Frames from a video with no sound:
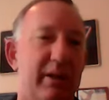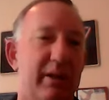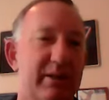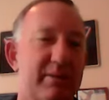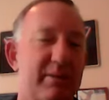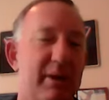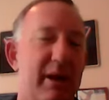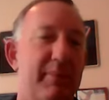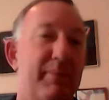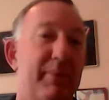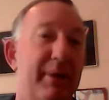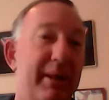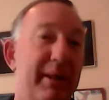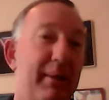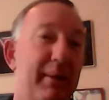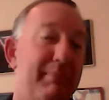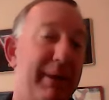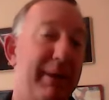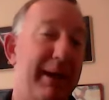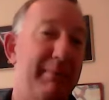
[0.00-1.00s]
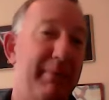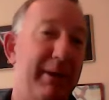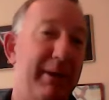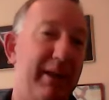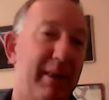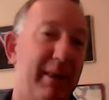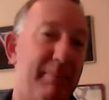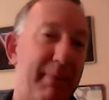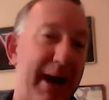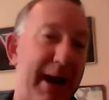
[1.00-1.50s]
And something that maybe
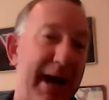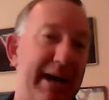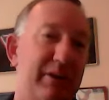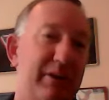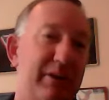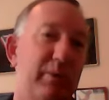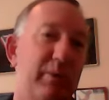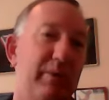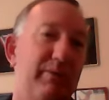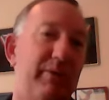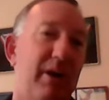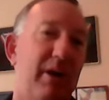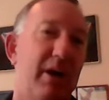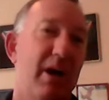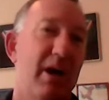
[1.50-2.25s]
in the past we've